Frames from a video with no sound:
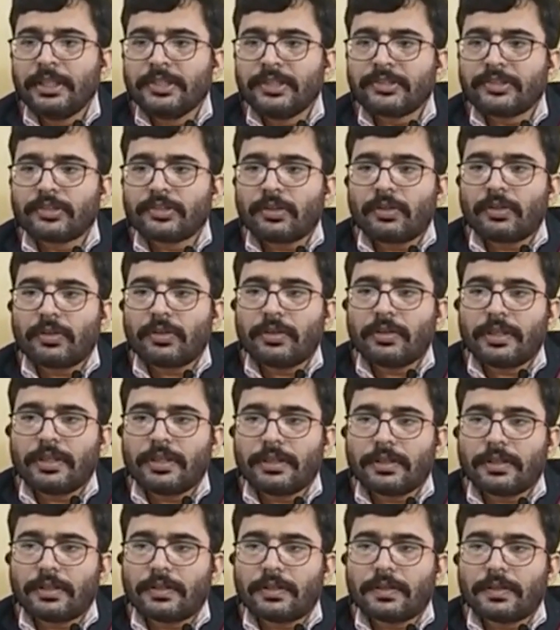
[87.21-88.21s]
So
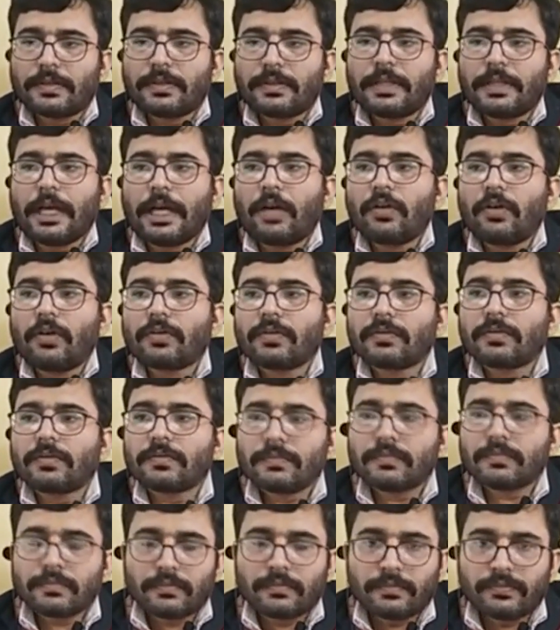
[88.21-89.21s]
now
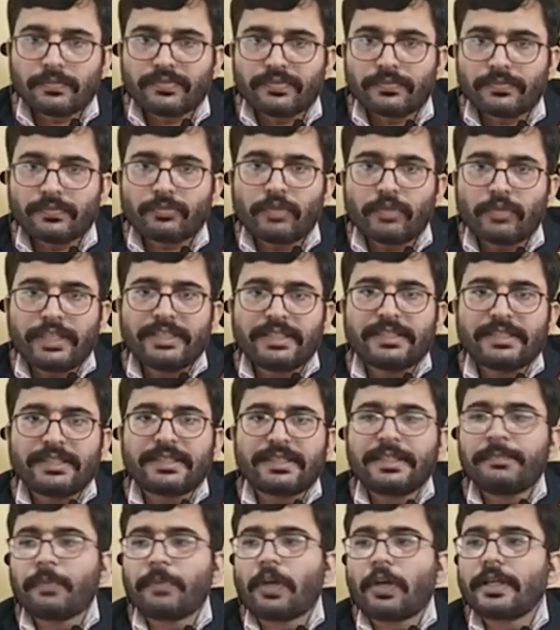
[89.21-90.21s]

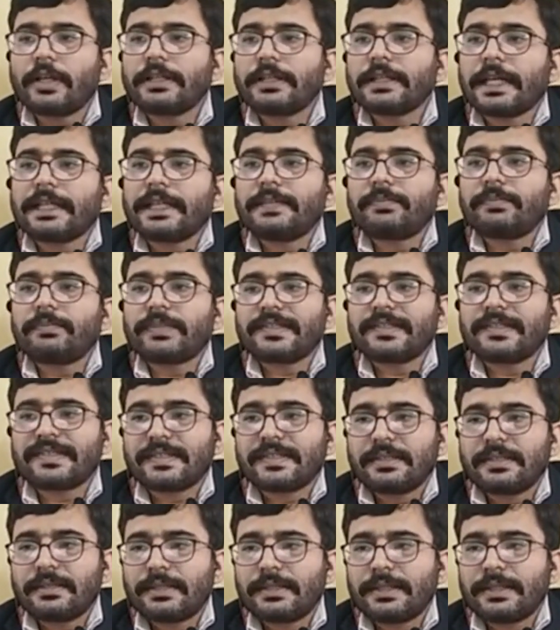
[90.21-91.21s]

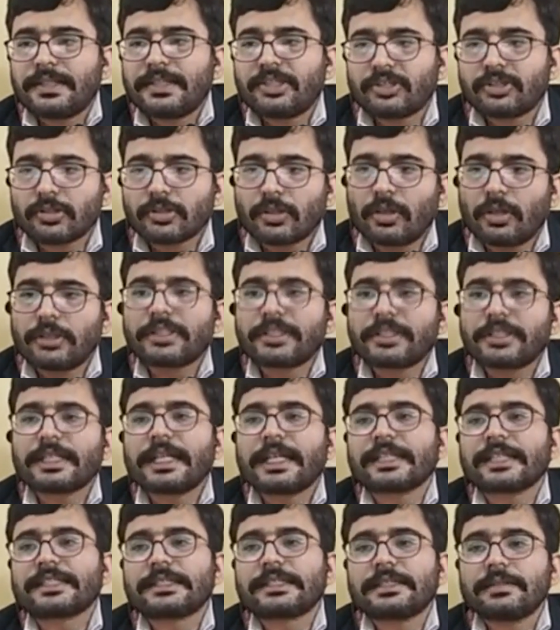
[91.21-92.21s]
23.9%
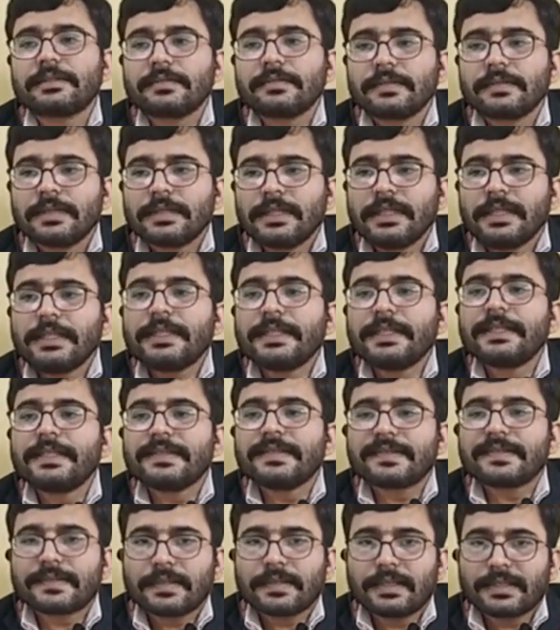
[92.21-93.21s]
contraction
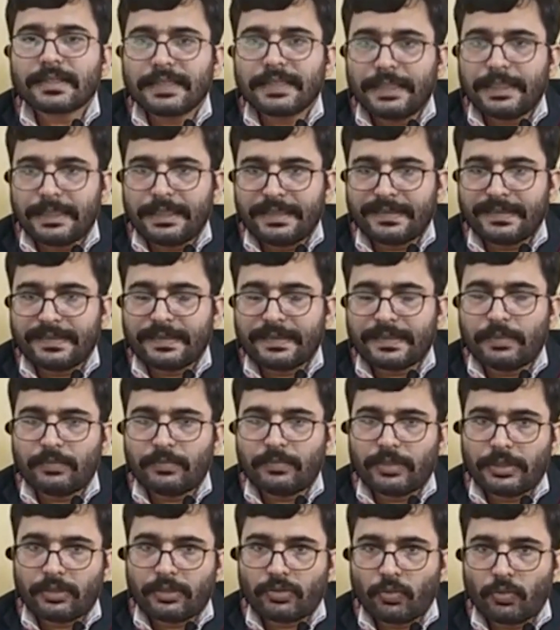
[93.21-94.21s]
is really
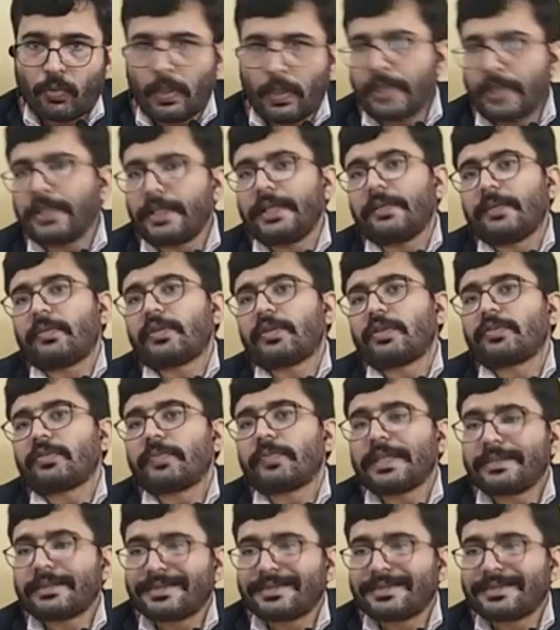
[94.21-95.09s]
something to worry about.